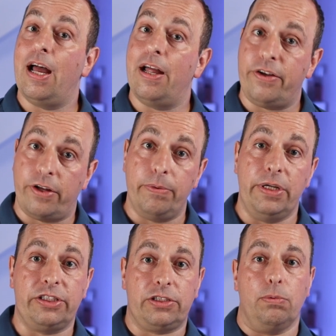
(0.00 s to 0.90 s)
and don't
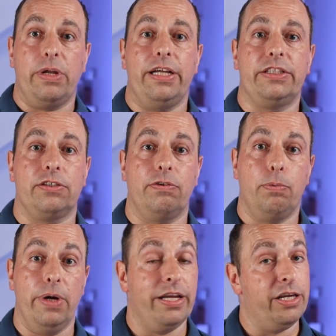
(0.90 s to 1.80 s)
install any
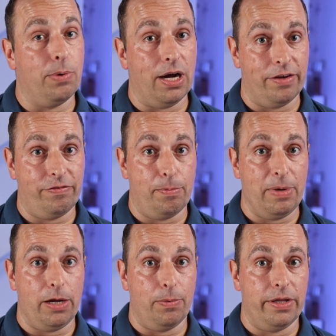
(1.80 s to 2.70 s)
software you are
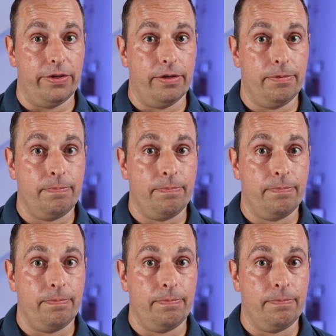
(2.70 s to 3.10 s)
unfamiliar with,